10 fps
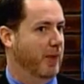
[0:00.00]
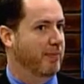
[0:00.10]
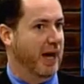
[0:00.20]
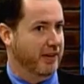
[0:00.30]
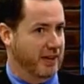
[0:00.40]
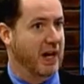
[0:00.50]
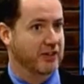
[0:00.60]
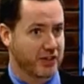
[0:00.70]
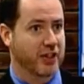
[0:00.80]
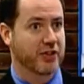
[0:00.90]
about a
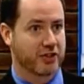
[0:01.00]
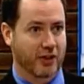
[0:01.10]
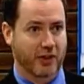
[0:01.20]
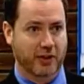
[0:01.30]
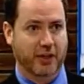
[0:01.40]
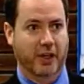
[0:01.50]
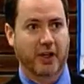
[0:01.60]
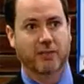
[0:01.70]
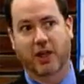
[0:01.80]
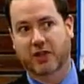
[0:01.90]
thousand years earlier
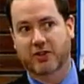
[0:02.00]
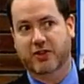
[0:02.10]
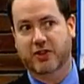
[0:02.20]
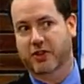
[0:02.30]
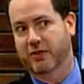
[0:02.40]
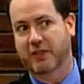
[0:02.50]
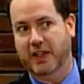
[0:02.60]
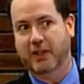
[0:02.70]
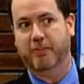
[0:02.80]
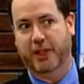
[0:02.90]
amongst the
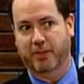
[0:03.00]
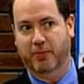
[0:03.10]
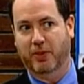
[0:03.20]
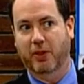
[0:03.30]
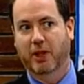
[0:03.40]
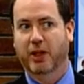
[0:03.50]
Chavin people.